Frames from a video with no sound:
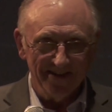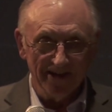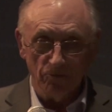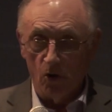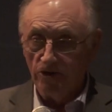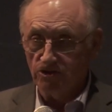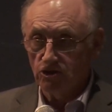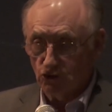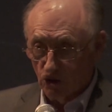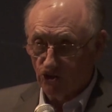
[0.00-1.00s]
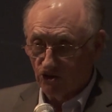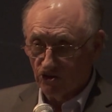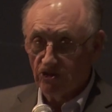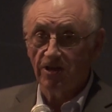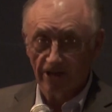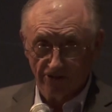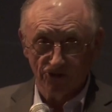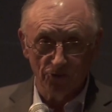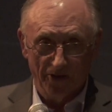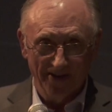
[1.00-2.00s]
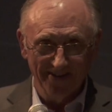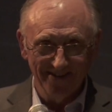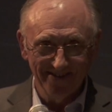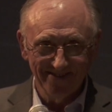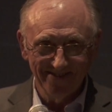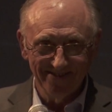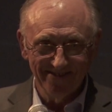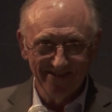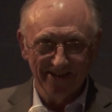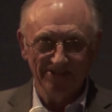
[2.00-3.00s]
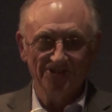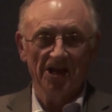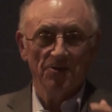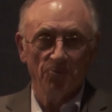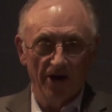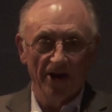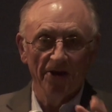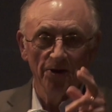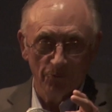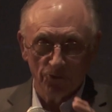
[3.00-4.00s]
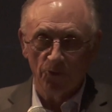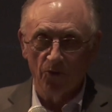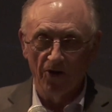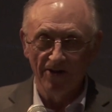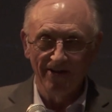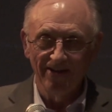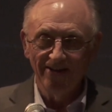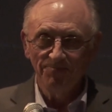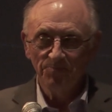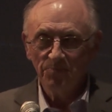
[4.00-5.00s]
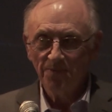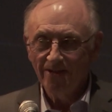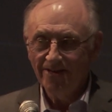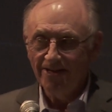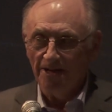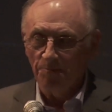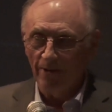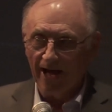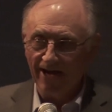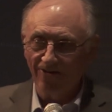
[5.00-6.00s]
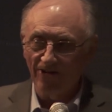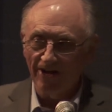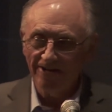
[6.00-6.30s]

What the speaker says: It was churches like this one, in the same way with the one in Black Creek.